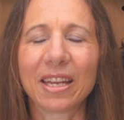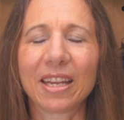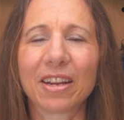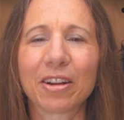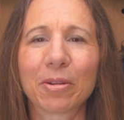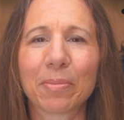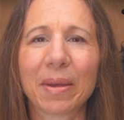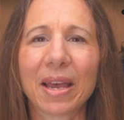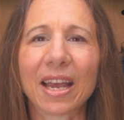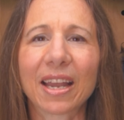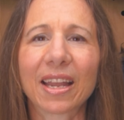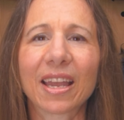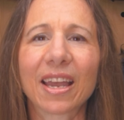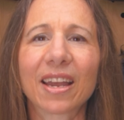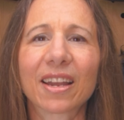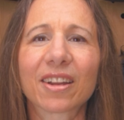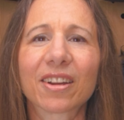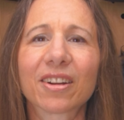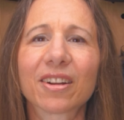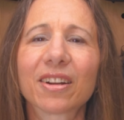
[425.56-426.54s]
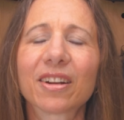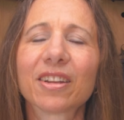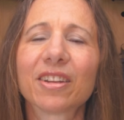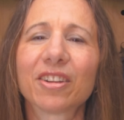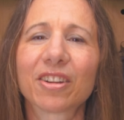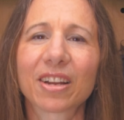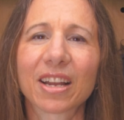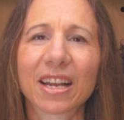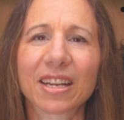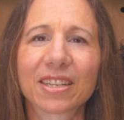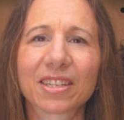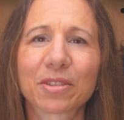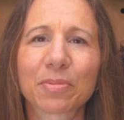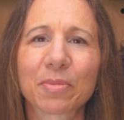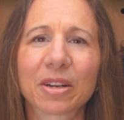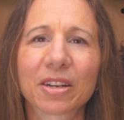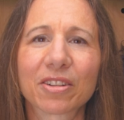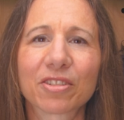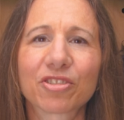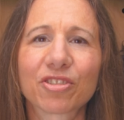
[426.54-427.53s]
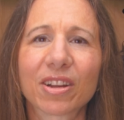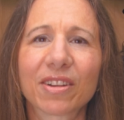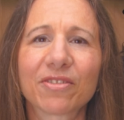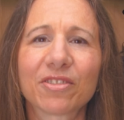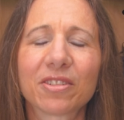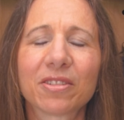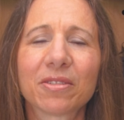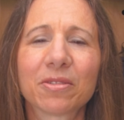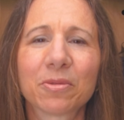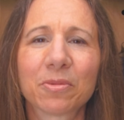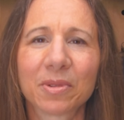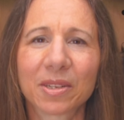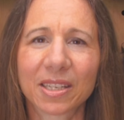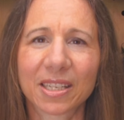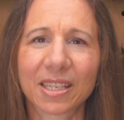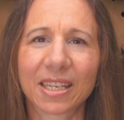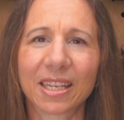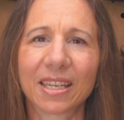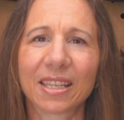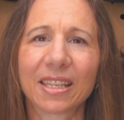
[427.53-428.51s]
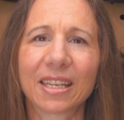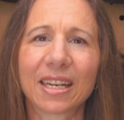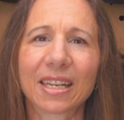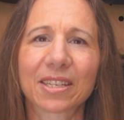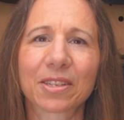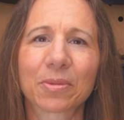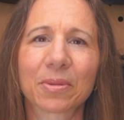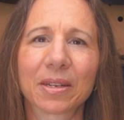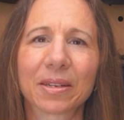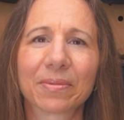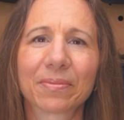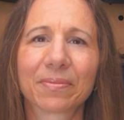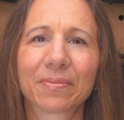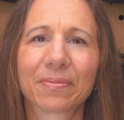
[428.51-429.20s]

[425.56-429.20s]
it here at Pack Hacker, your guide to smarter travel. We'll see you in the next one.